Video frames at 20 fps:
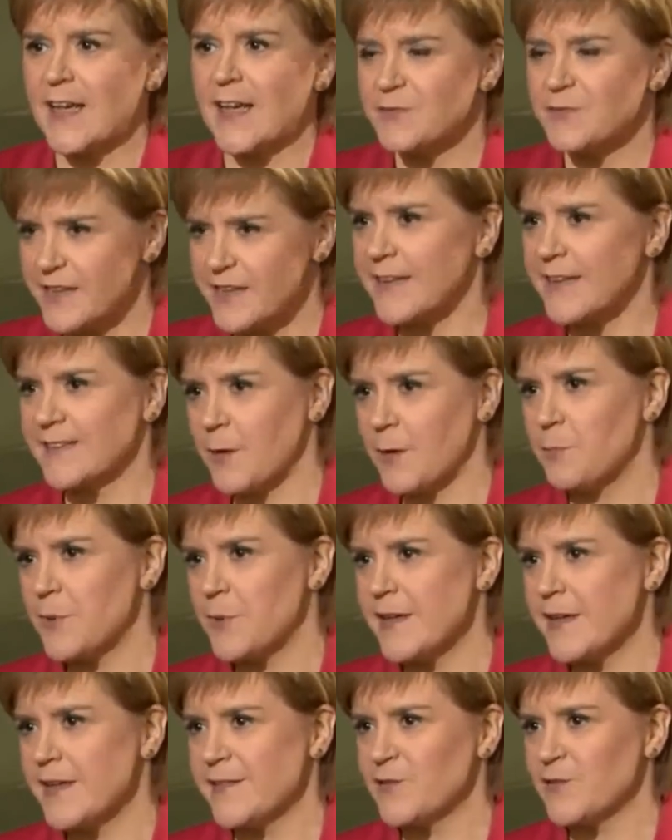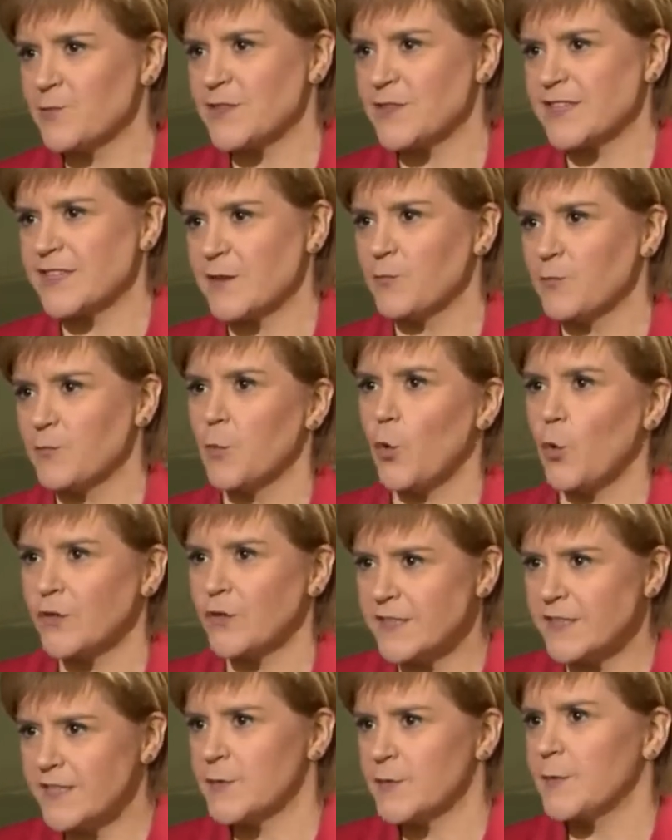it was the SNP that was saying we
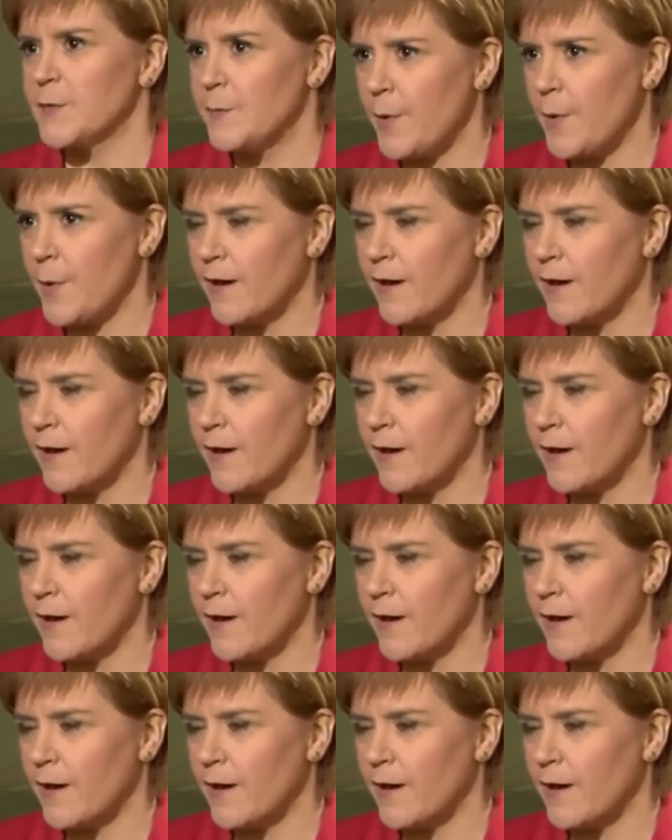wanted to be